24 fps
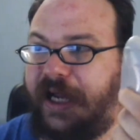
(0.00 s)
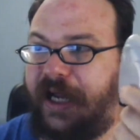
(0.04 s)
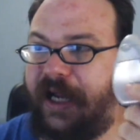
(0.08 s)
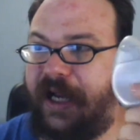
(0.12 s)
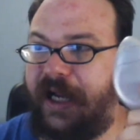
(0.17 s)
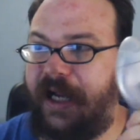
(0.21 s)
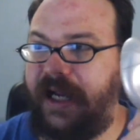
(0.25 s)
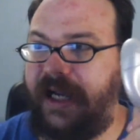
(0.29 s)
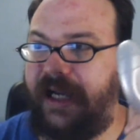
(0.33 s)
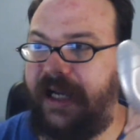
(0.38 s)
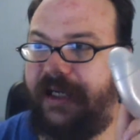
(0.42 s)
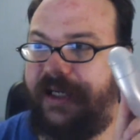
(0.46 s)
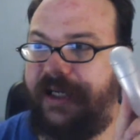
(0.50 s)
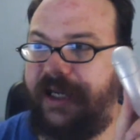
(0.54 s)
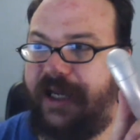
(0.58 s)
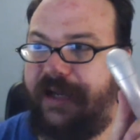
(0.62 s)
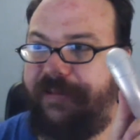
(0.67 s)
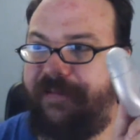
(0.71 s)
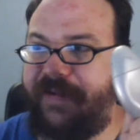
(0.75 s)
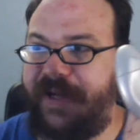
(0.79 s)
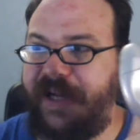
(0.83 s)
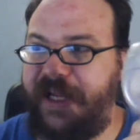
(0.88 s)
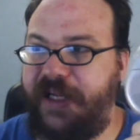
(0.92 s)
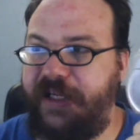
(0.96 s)

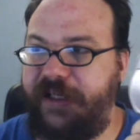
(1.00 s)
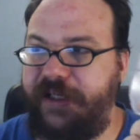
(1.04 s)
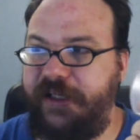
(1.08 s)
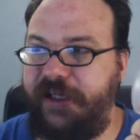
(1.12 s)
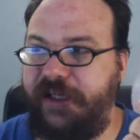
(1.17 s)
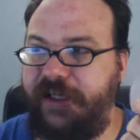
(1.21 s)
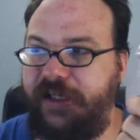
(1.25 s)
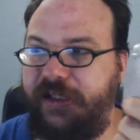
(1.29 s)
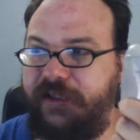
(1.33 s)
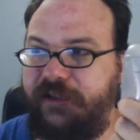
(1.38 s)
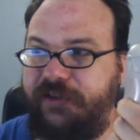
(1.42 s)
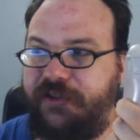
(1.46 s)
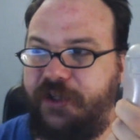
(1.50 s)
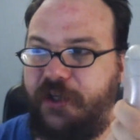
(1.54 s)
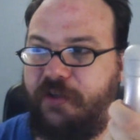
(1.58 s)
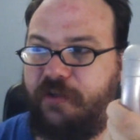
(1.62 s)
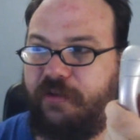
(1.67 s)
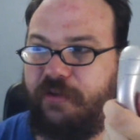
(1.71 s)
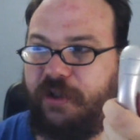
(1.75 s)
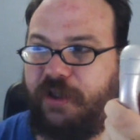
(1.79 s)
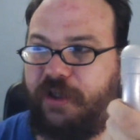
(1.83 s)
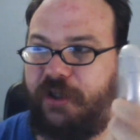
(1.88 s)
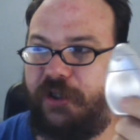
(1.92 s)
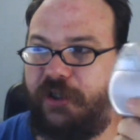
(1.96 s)
Ah, I'm naked.
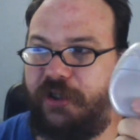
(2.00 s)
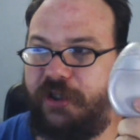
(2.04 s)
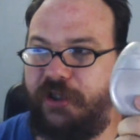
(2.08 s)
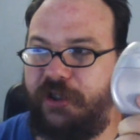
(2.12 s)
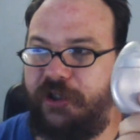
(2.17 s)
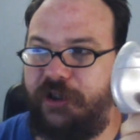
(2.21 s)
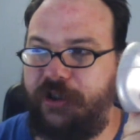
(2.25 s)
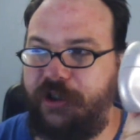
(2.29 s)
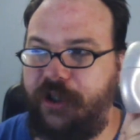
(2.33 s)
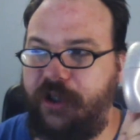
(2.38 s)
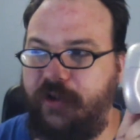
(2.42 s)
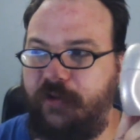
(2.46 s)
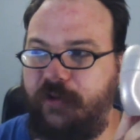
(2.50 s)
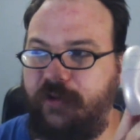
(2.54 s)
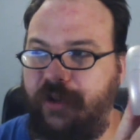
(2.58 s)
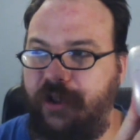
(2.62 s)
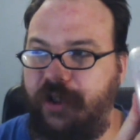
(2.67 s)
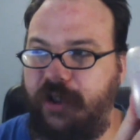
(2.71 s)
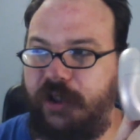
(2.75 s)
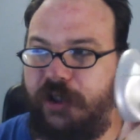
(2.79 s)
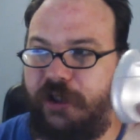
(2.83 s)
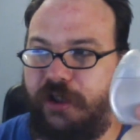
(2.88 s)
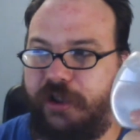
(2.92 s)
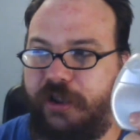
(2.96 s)
Don't look. Don't
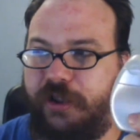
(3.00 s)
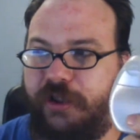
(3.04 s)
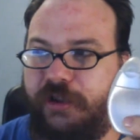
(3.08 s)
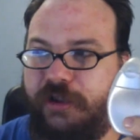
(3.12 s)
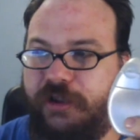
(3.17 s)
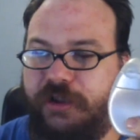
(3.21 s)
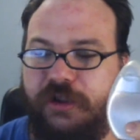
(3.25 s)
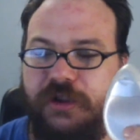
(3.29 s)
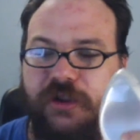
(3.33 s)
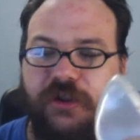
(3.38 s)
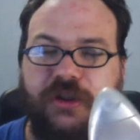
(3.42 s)
look.